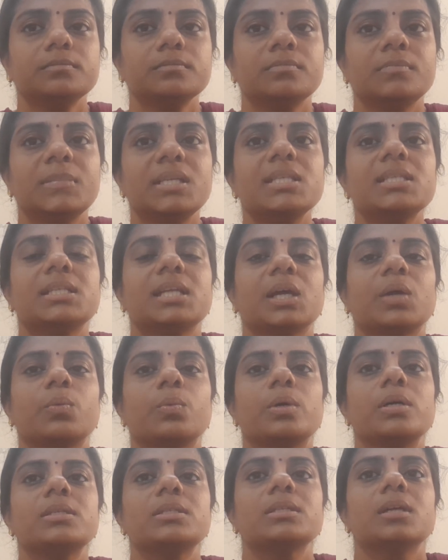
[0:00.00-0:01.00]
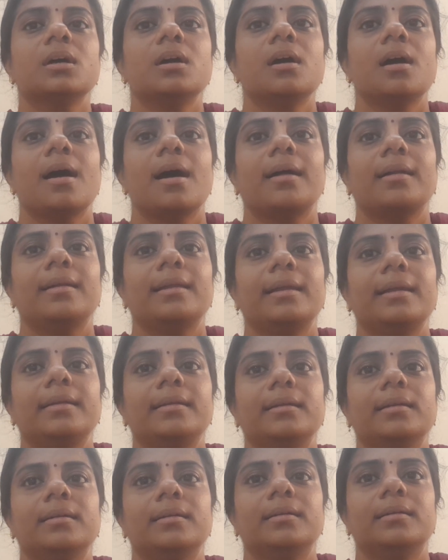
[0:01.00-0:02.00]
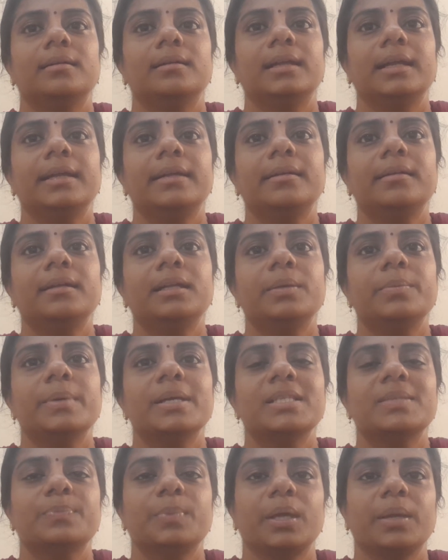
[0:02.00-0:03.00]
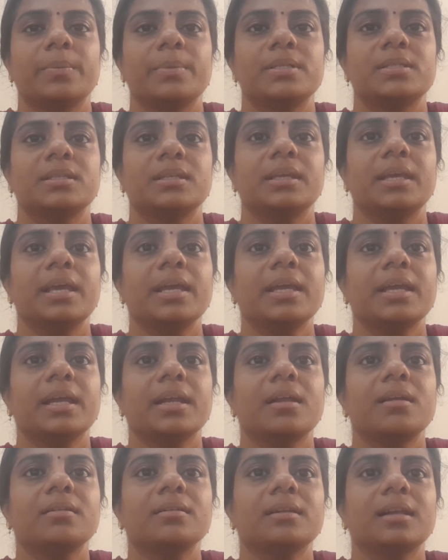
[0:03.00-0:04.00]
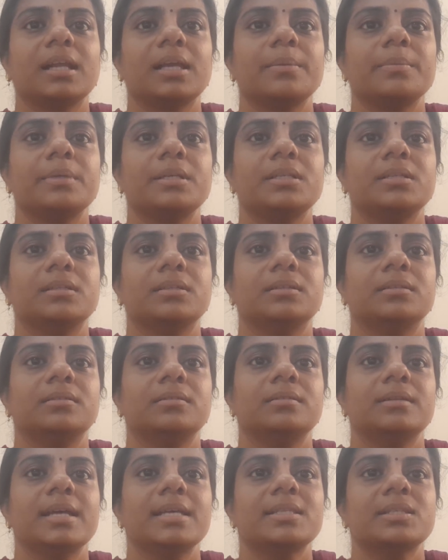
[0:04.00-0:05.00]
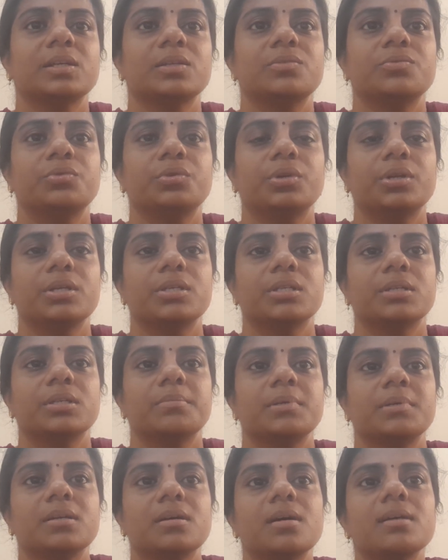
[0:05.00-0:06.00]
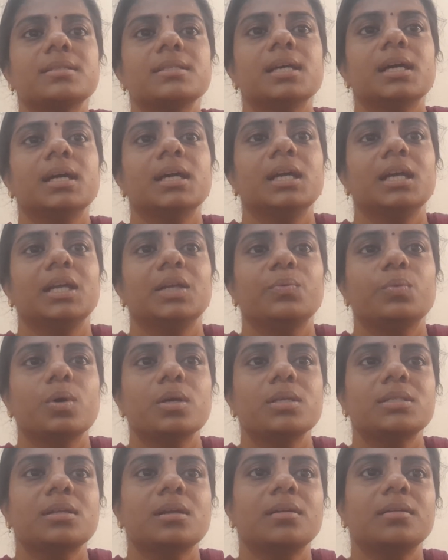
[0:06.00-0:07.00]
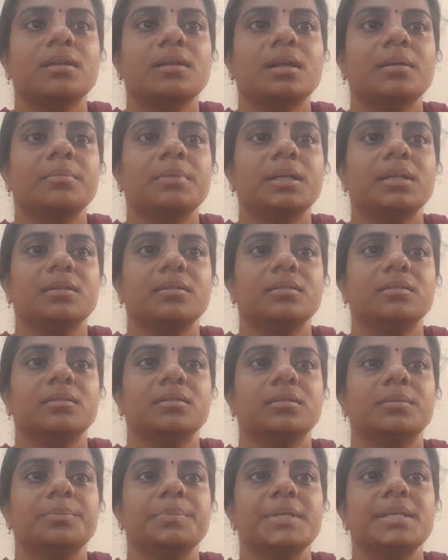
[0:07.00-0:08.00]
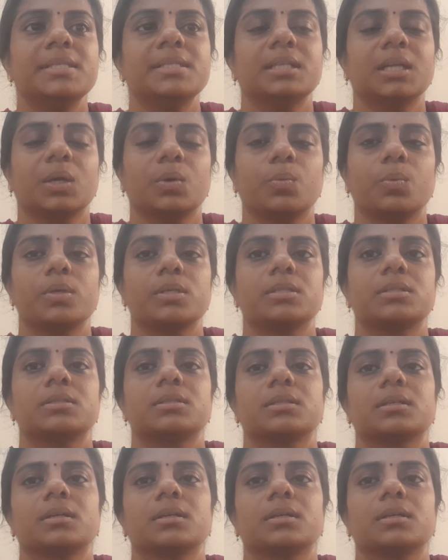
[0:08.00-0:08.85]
B's request and later demands payments, A cannot claim it as consideration because it was not done at B's request.